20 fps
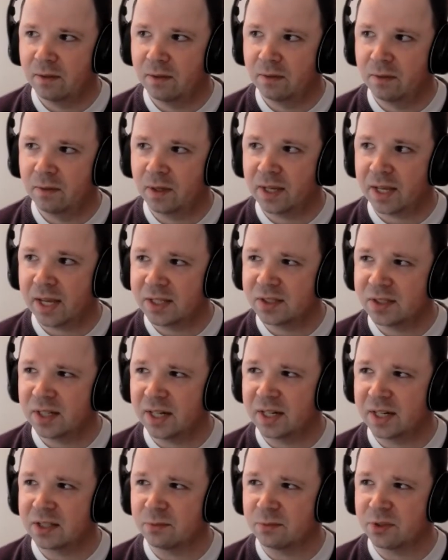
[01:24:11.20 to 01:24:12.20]
the case
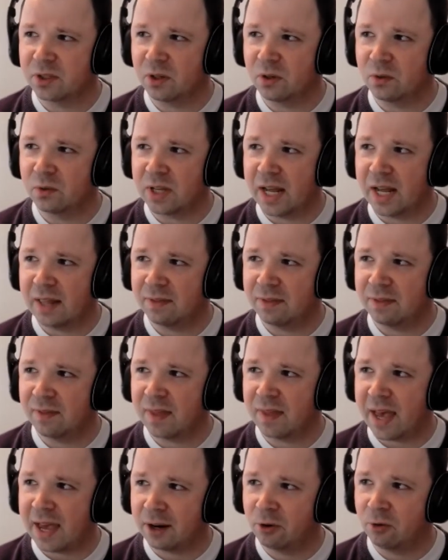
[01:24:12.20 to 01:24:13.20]
studies themselves aren't
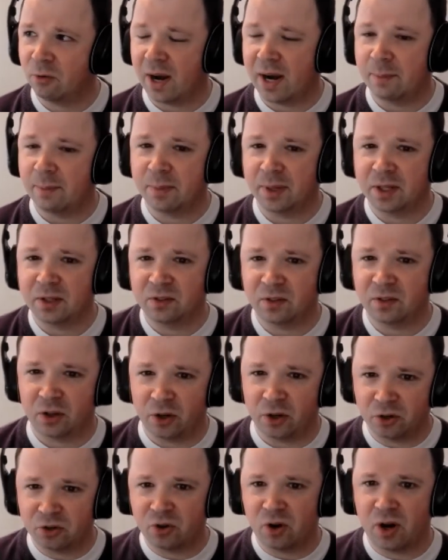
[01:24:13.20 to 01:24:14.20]
that great because they've got
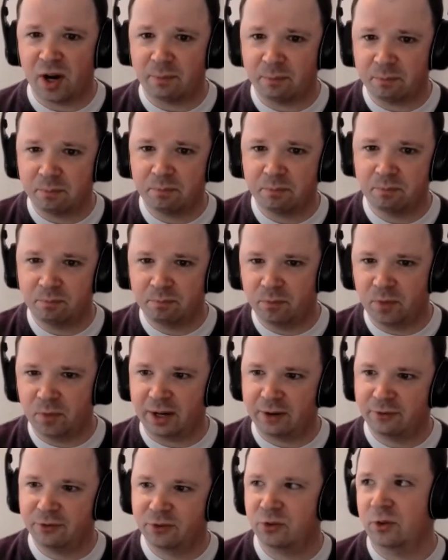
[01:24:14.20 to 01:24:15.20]
to try and
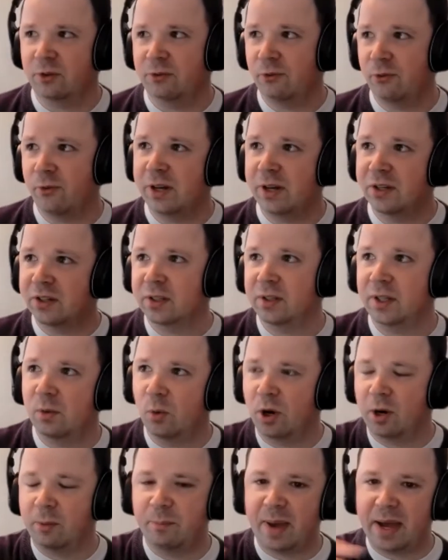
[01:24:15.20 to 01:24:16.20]
like sort of forensically
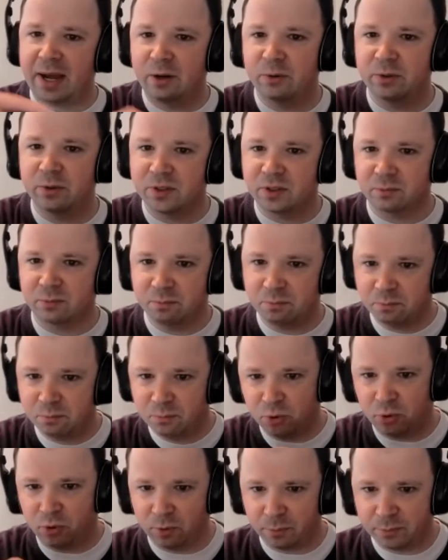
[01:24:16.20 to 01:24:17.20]
work backwards and
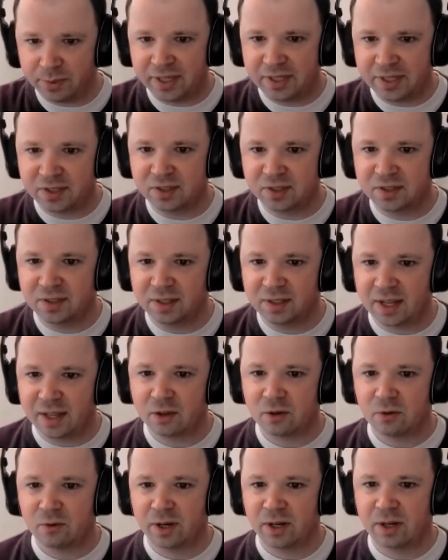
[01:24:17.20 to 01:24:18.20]
put all the pieces
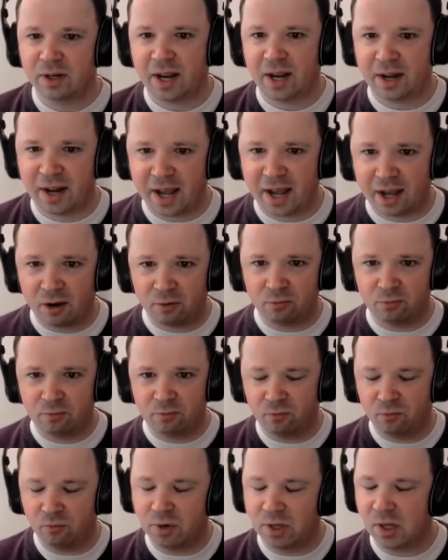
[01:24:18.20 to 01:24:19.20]
together and and how
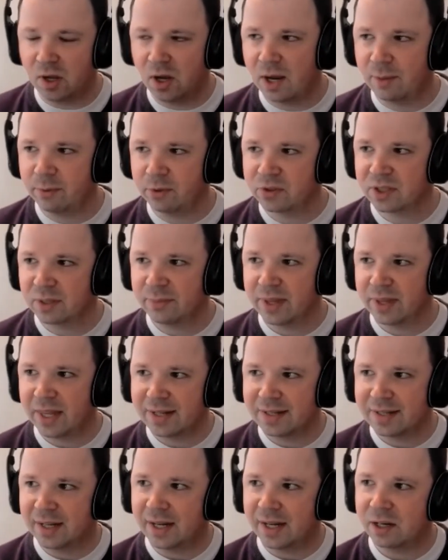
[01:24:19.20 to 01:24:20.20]
reliable some of
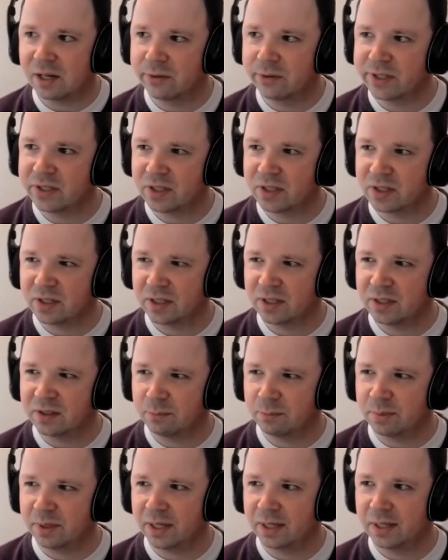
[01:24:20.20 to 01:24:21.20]
that data is is, is a
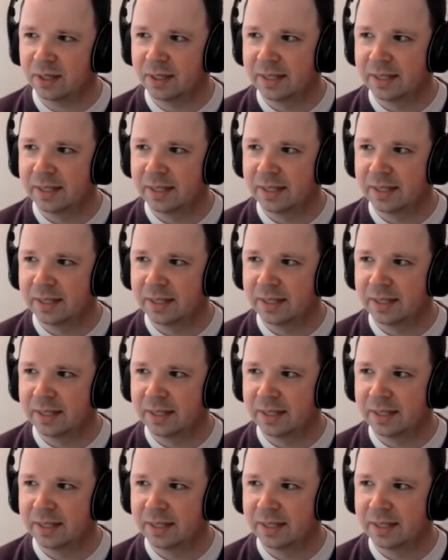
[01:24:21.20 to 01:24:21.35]
bit